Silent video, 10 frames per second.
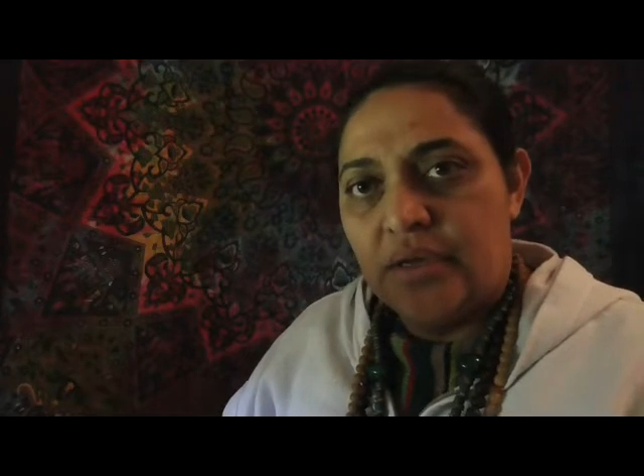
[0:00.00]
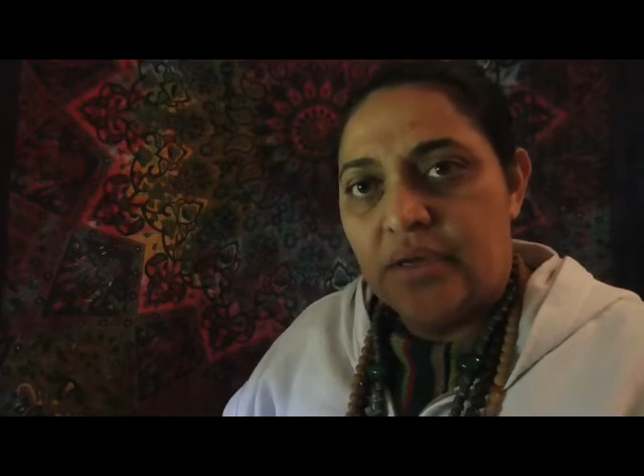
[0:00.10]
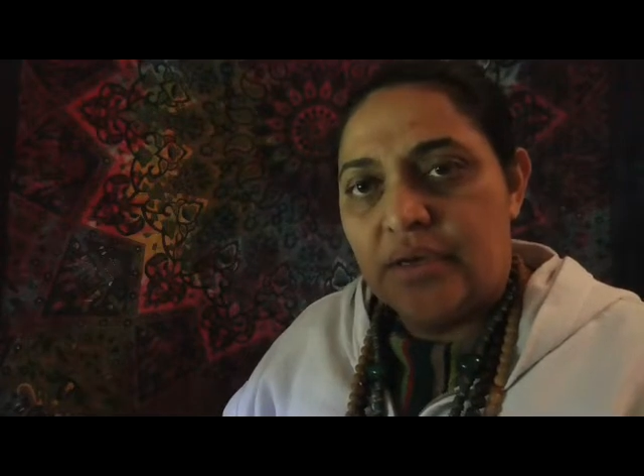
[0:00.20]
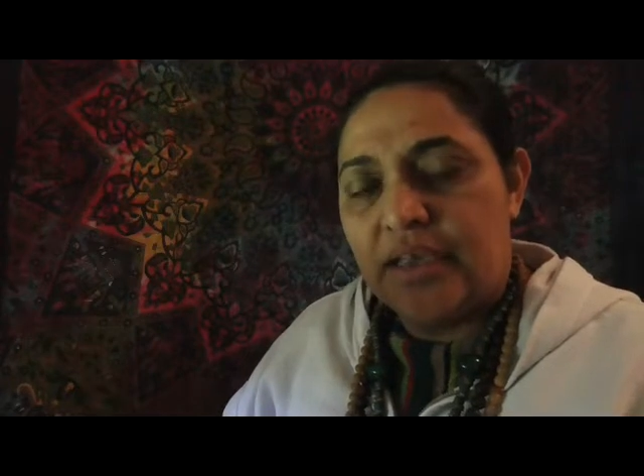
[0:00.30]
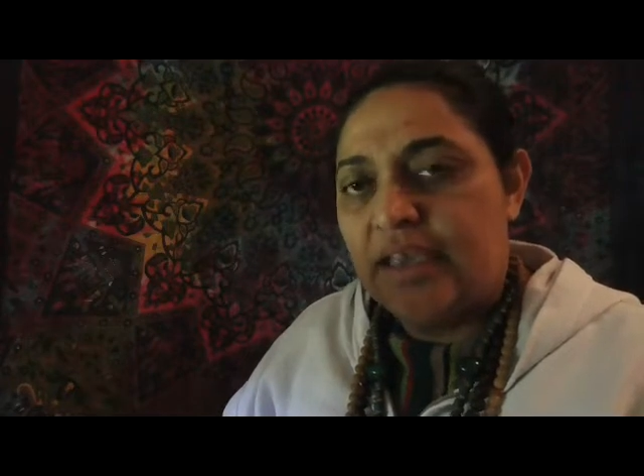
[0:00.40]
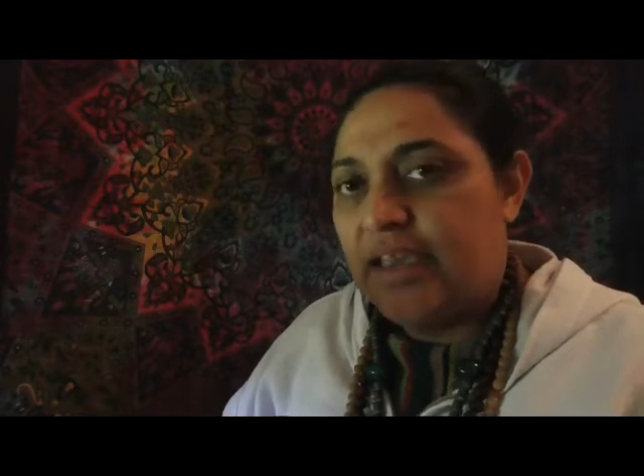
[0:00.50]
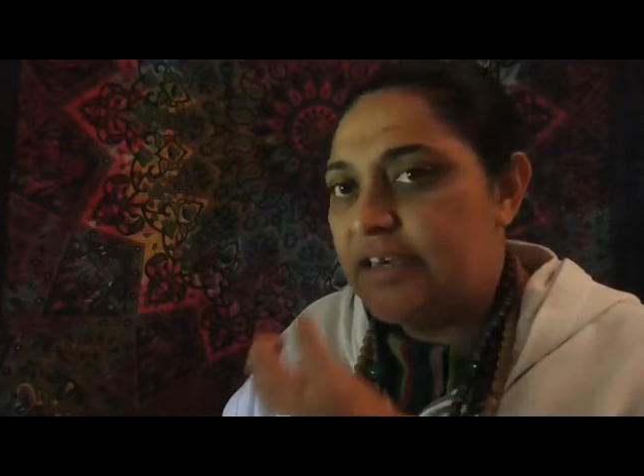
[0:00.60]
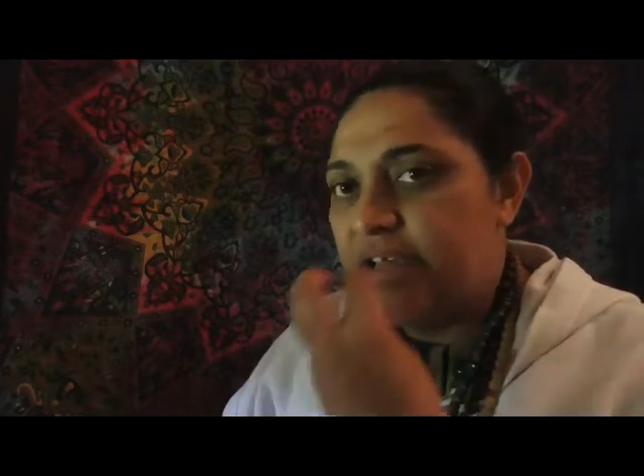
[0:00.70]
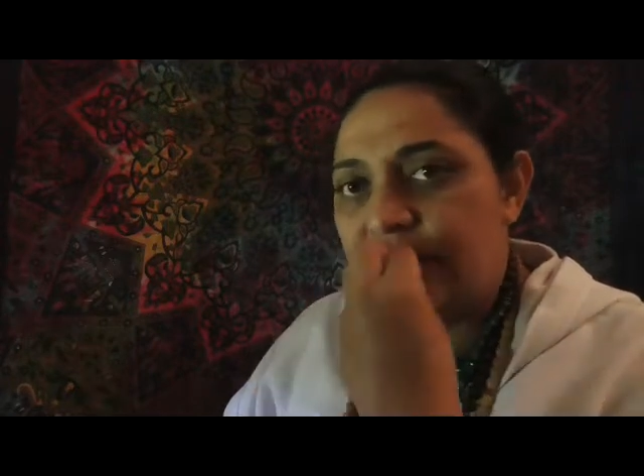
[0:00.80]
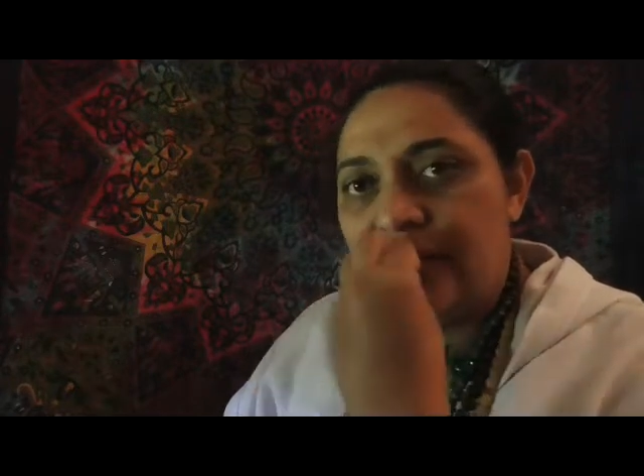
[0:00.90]
Okay?
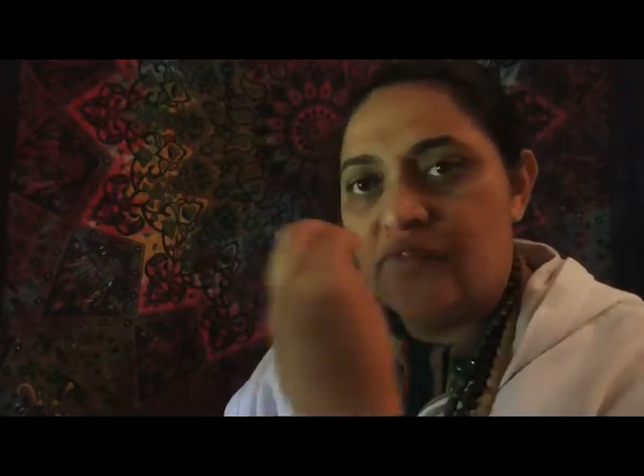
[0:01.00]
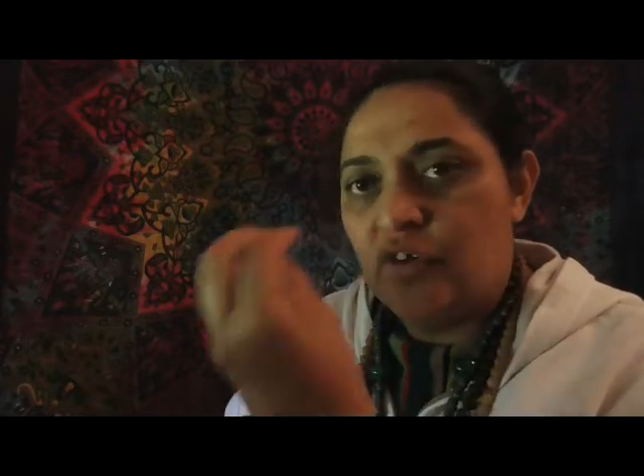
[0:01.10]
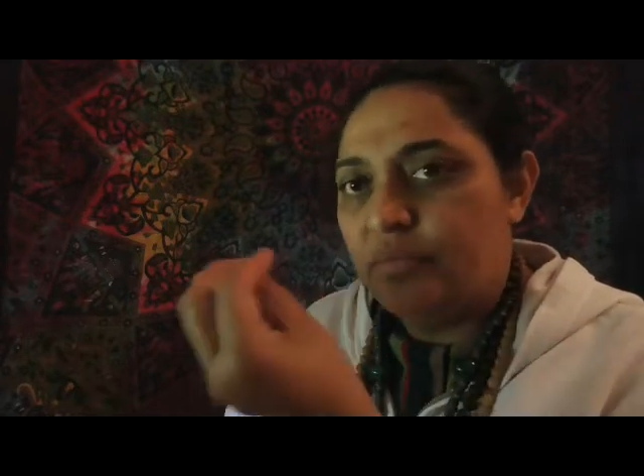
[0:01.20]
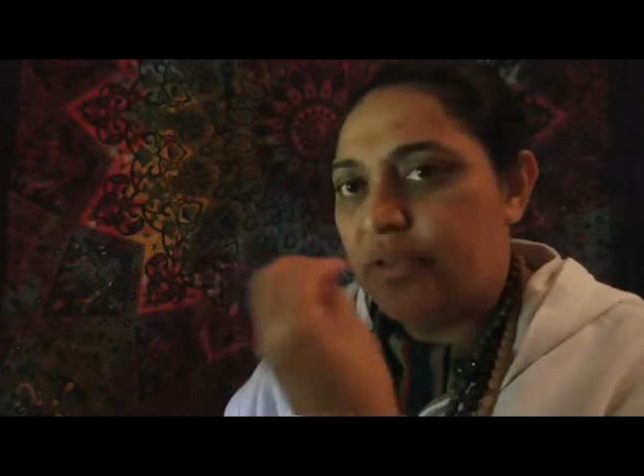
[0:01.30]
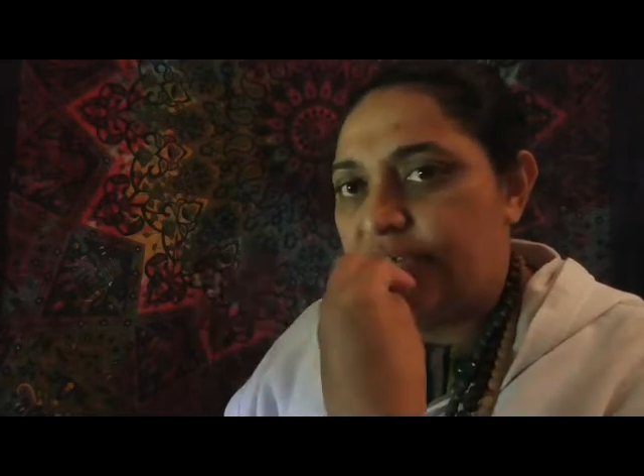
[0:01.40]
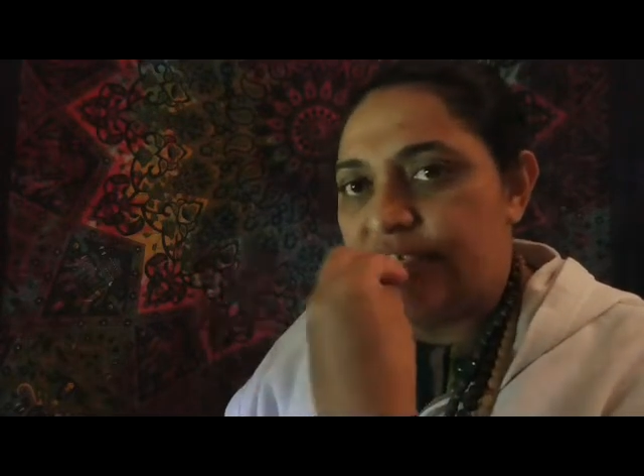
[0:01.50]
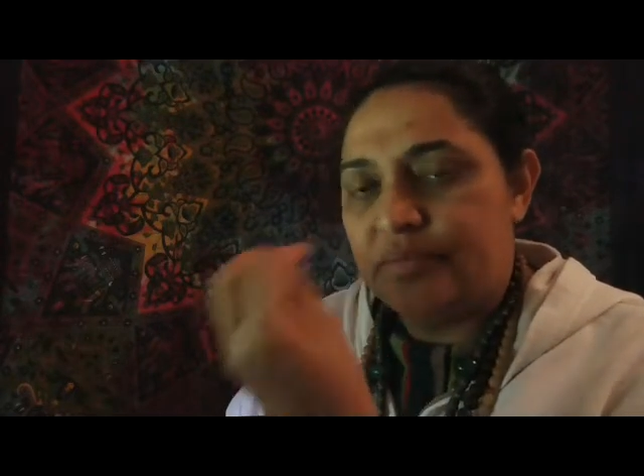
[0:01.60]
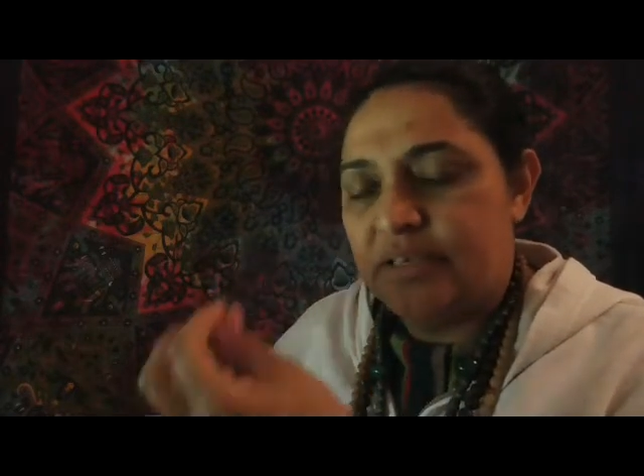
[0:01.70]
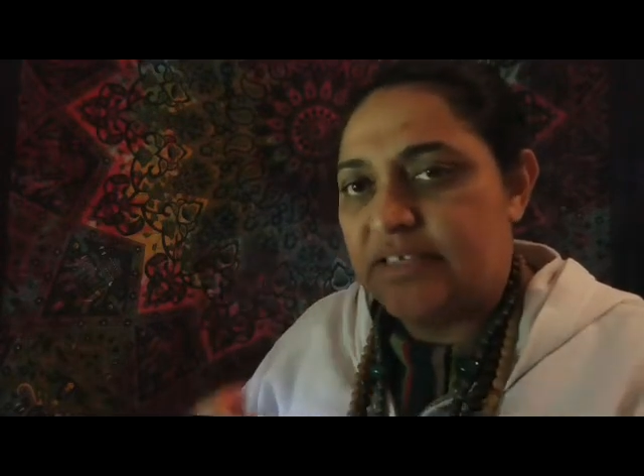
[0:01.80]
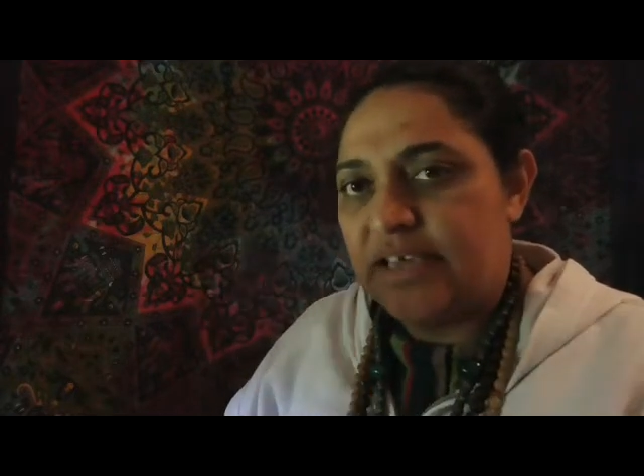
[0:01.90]
And nothing verbal has to
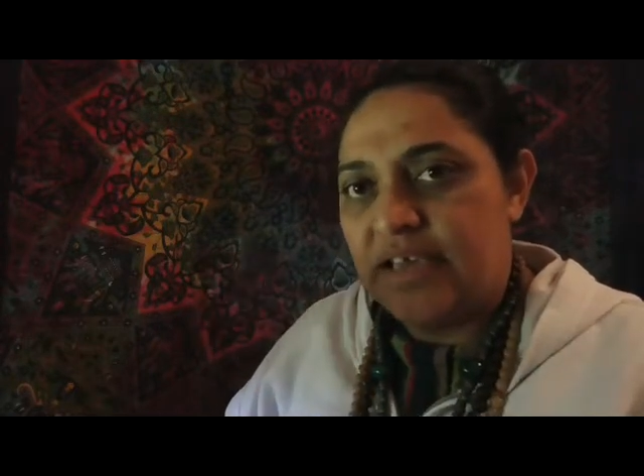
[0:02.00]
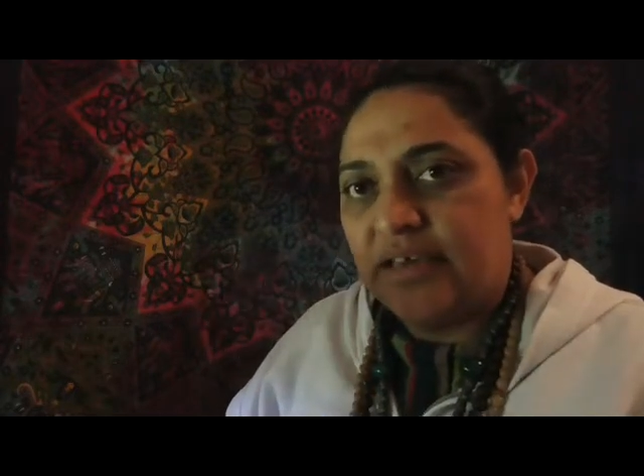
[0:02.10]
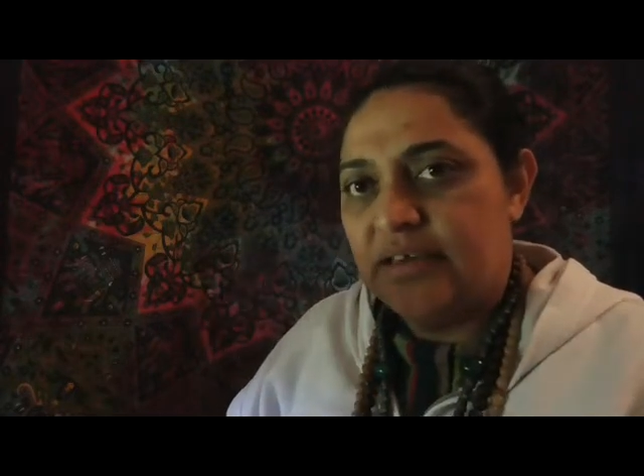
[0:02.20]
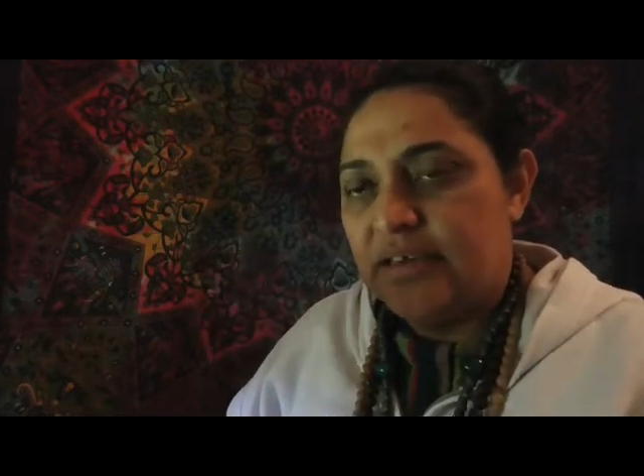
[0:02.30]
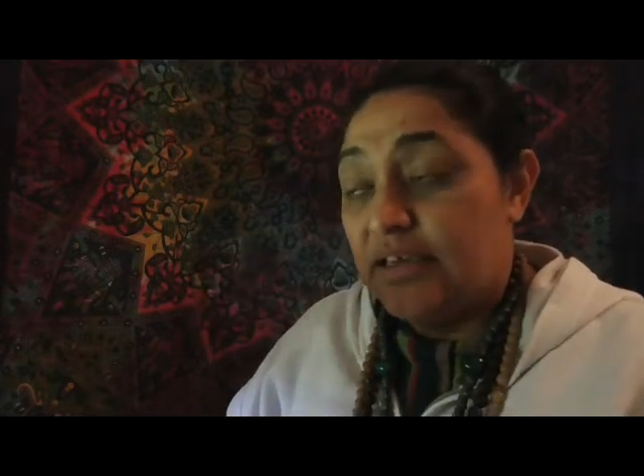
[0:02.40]
be said.